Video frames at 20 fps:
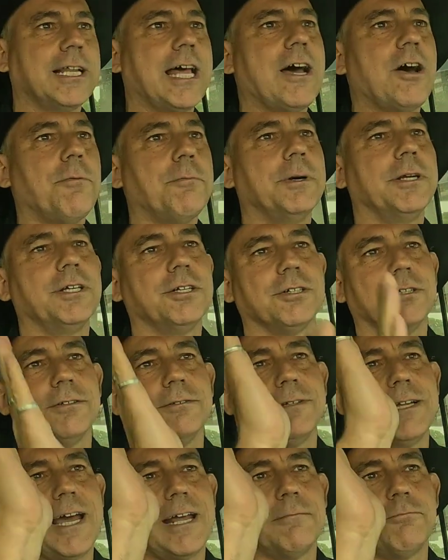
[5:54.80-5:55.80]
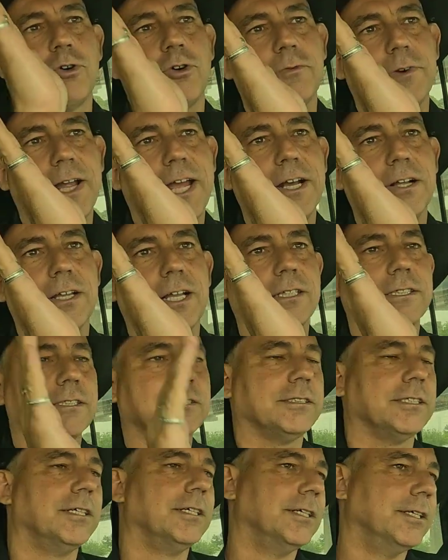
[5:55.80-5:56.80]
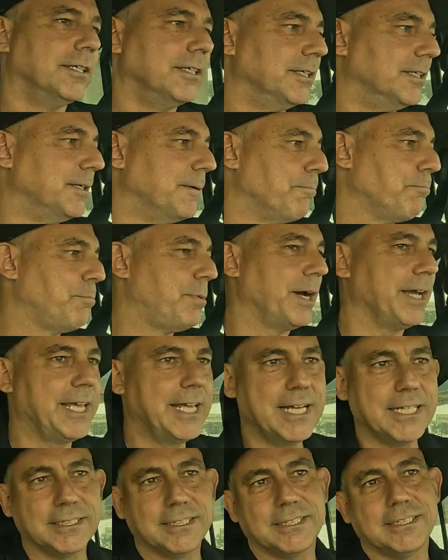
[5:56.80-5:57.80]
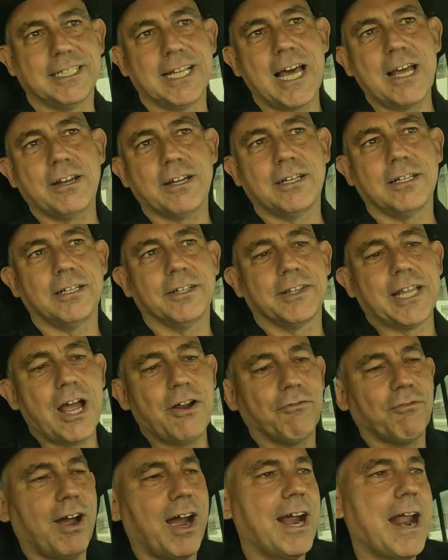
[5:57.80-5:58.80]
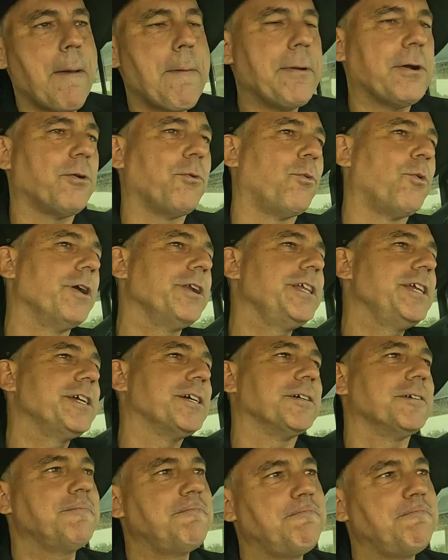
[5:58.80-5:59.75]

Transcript: down, but you're at a more of an angle like this. But yes, that ride, I remember one year,